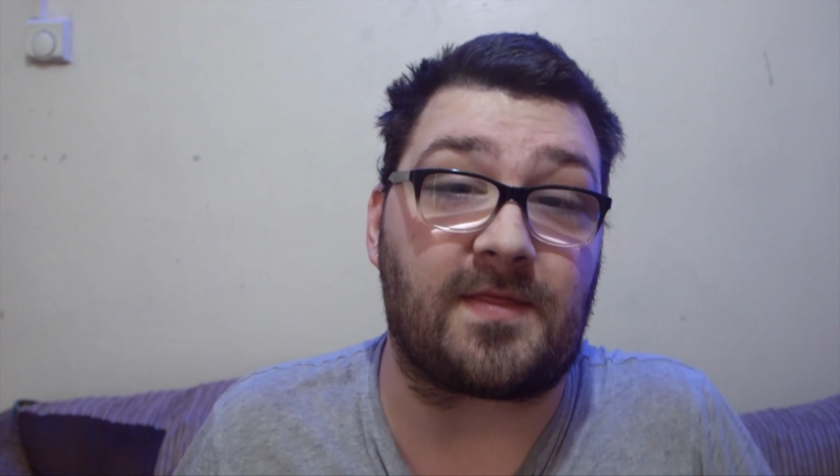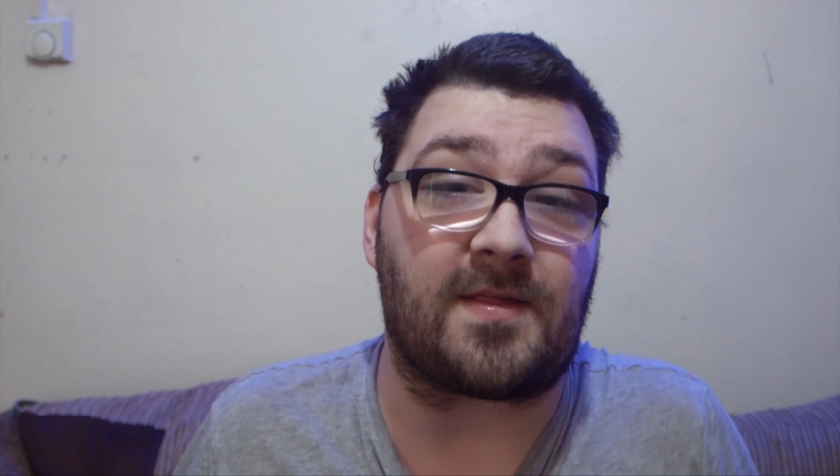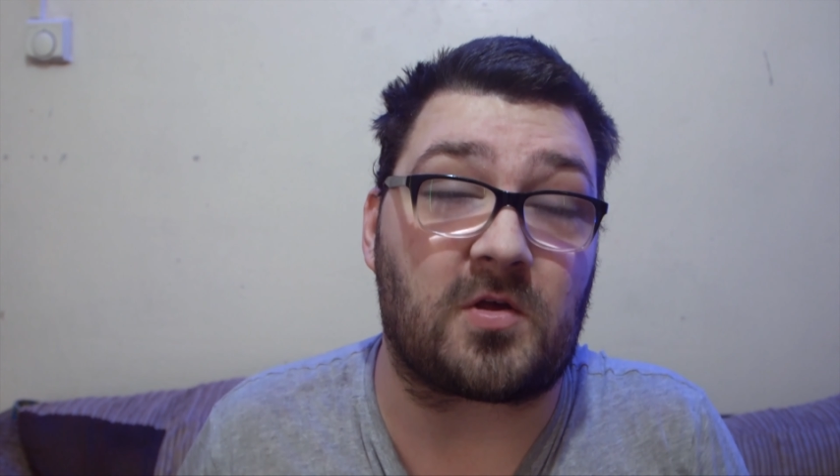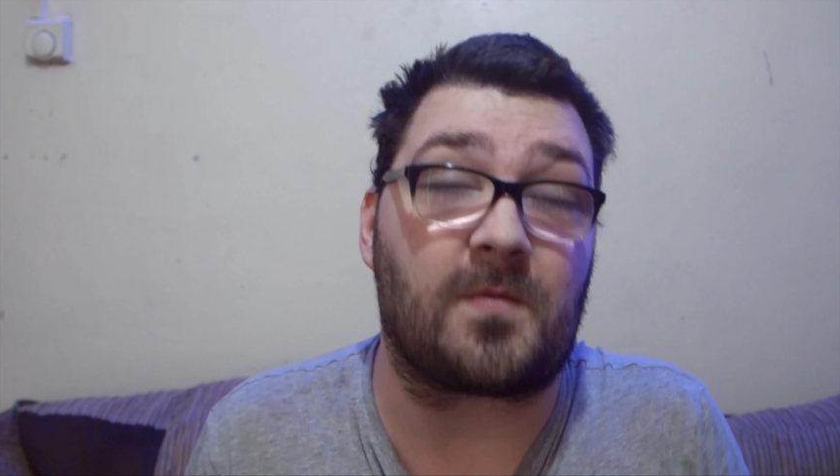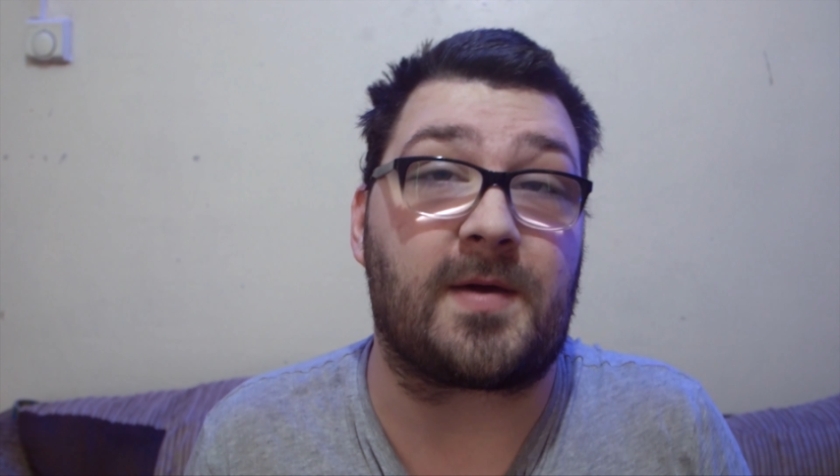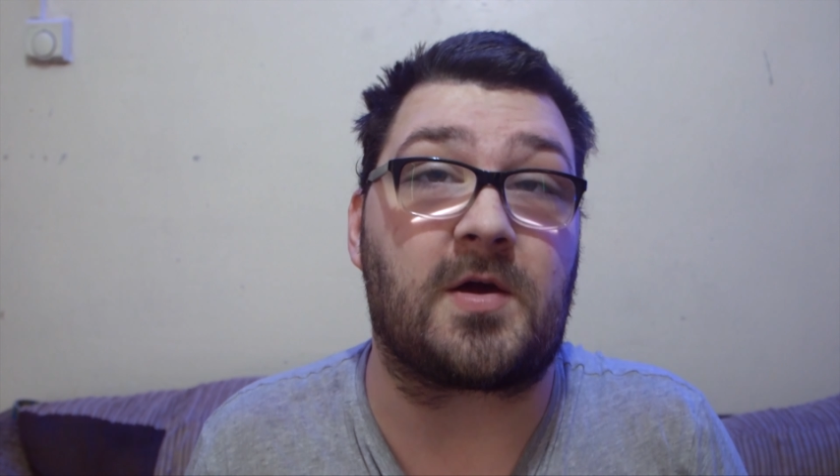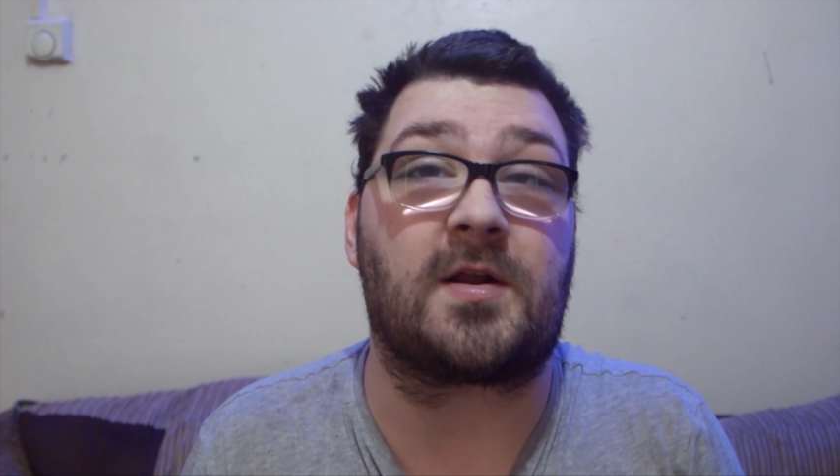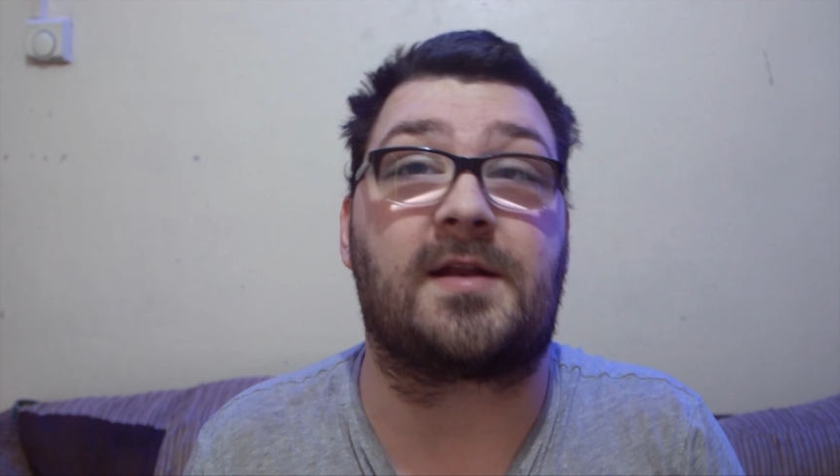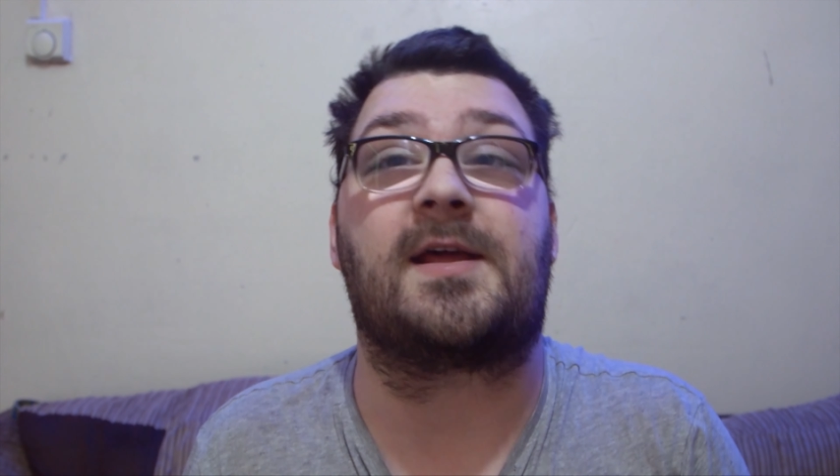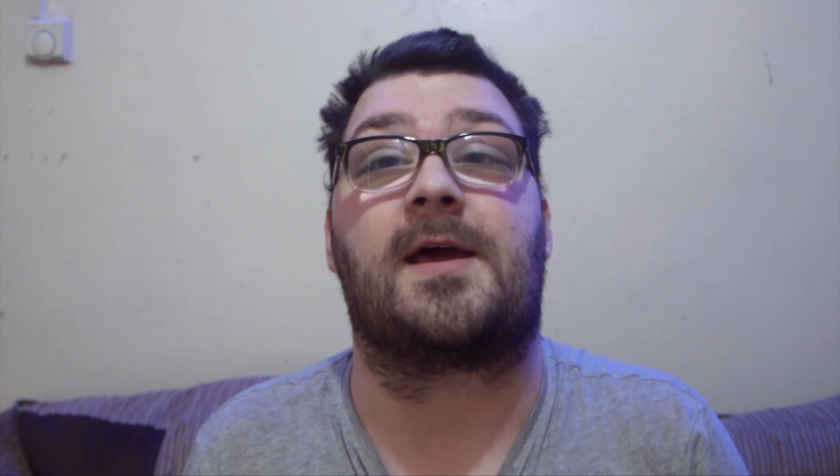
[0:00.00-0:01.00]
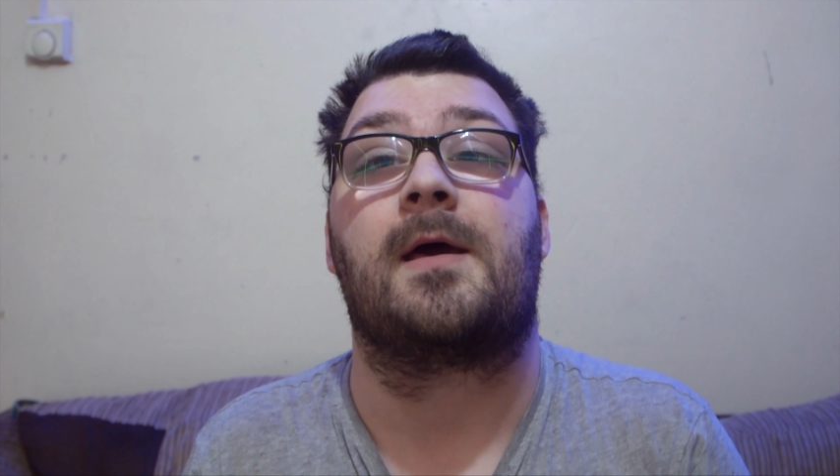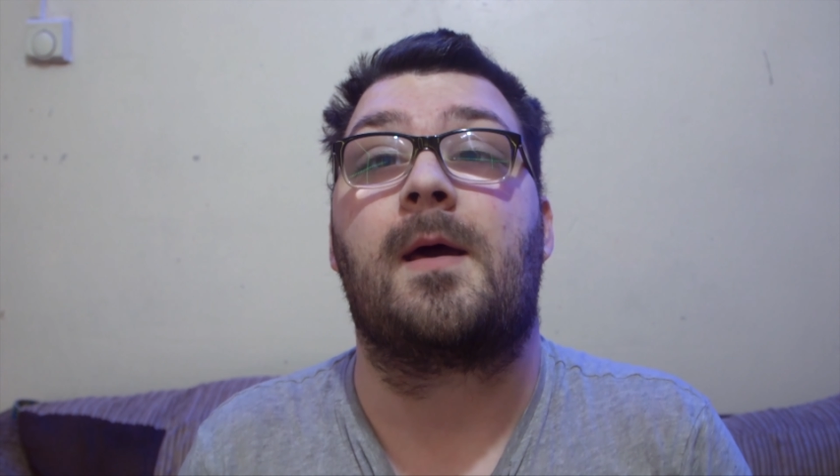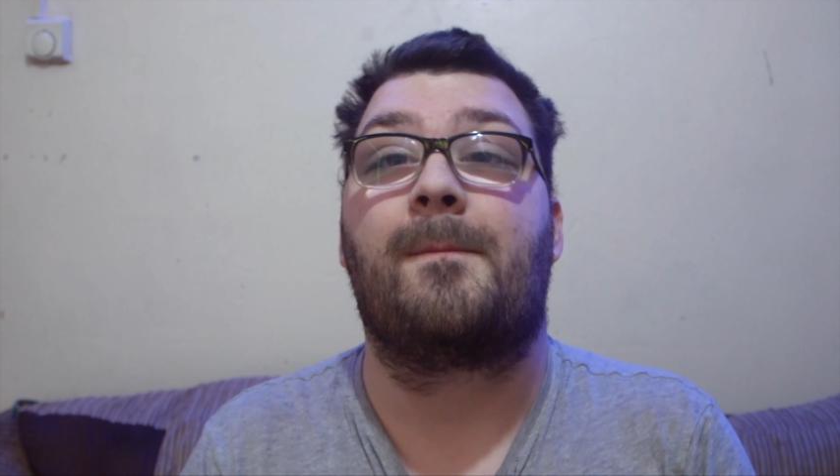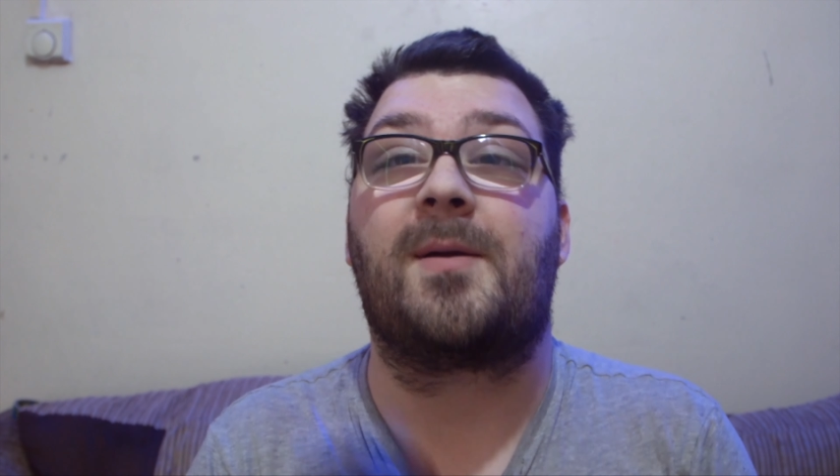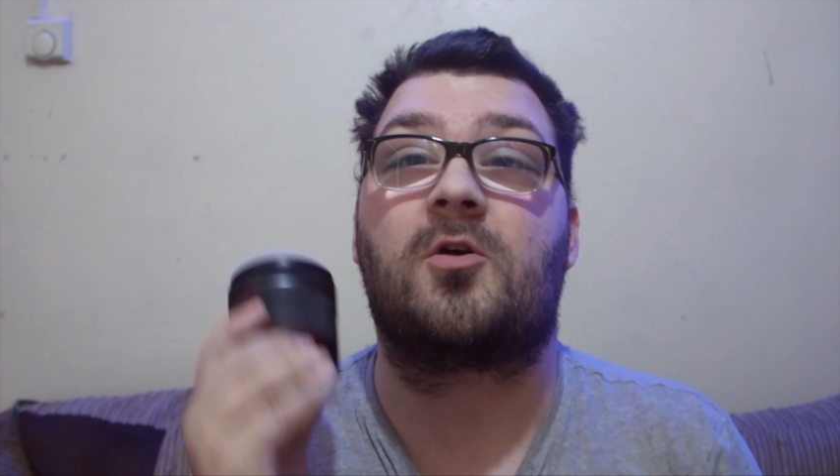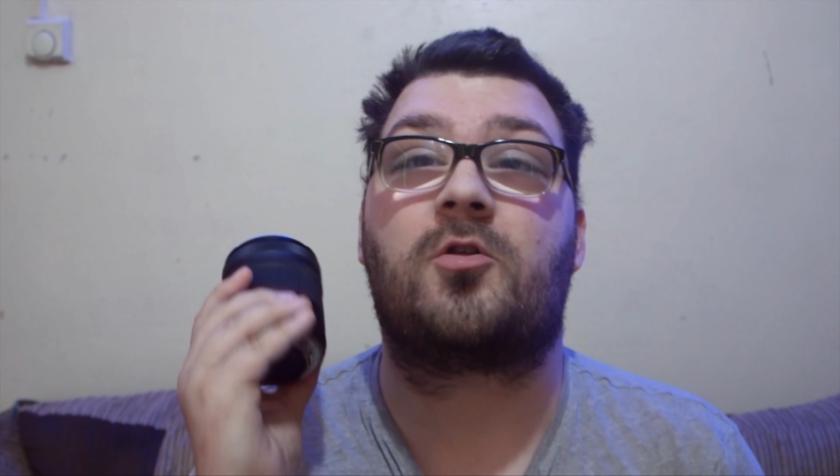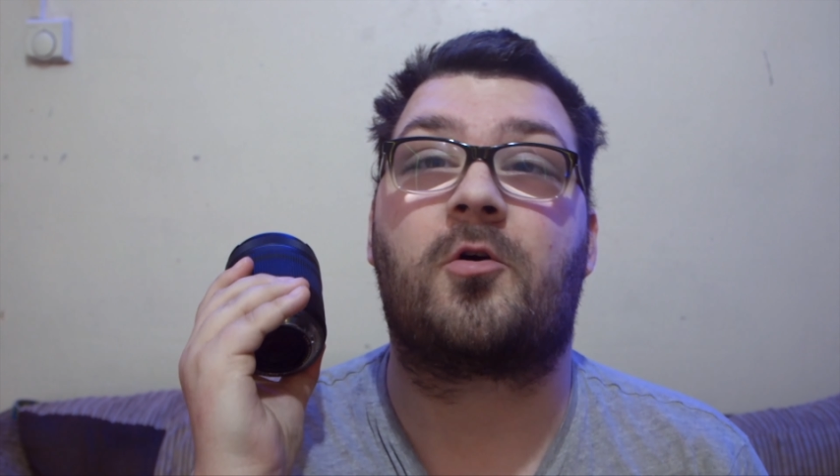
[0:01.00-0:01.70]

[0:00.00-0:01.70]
this could be a good idea because